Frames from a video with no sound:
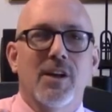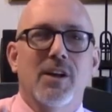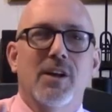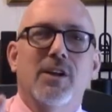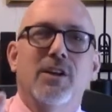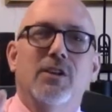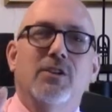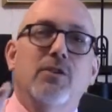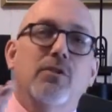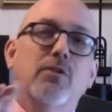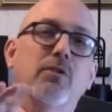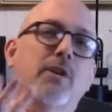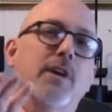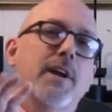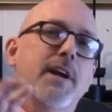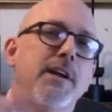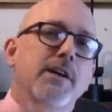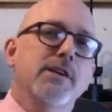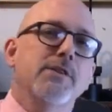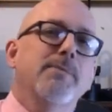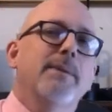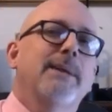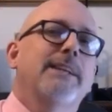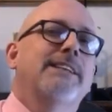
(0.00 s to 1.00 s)
So look,
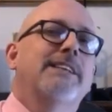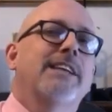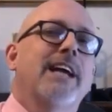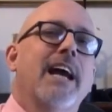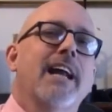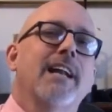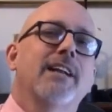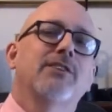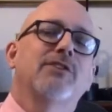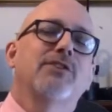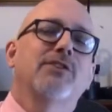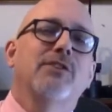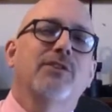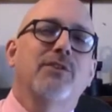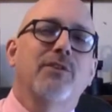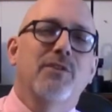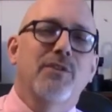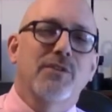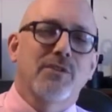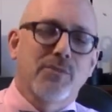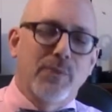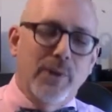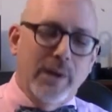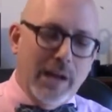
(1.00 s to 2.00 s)
here's my challenge to you
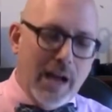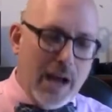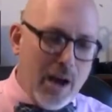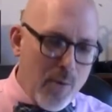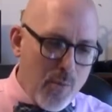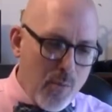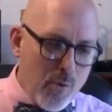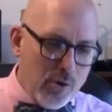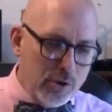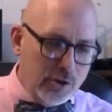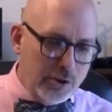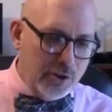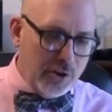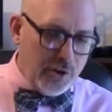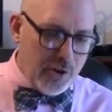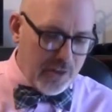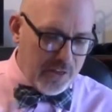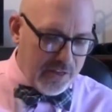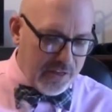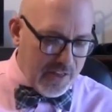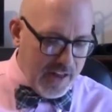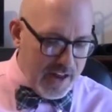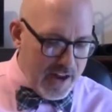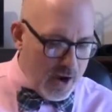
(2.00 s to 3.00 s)
this week. I want you to
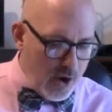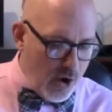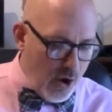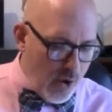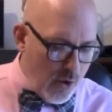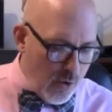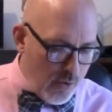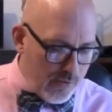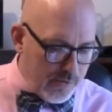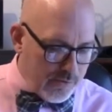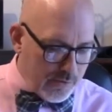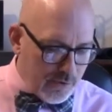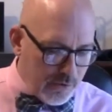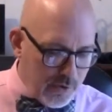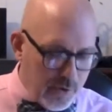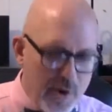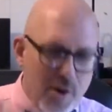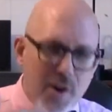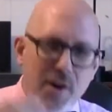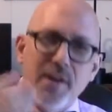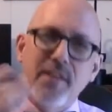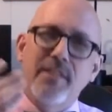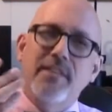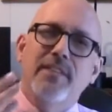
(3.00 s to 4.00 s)
think over
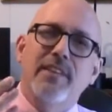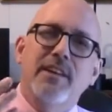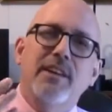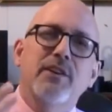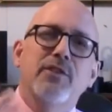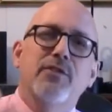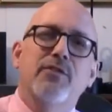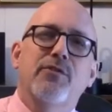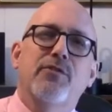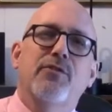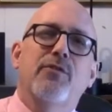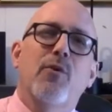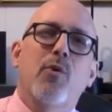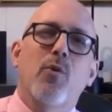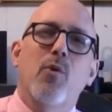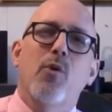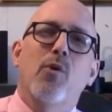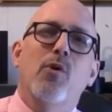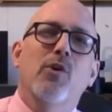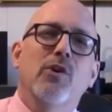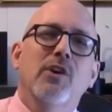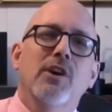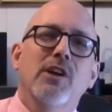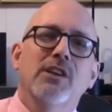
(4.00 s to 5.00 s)
these
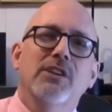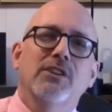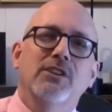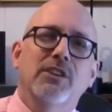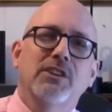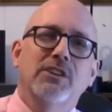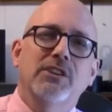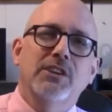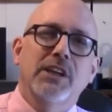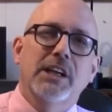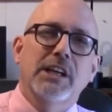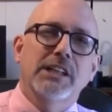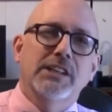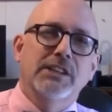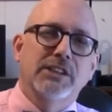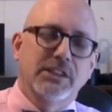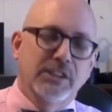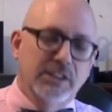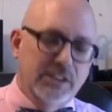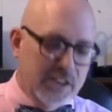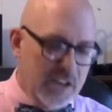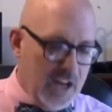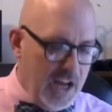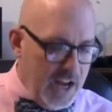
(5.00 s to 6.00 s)
4
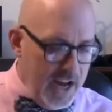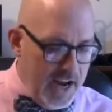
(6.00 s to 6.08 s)
suggestions.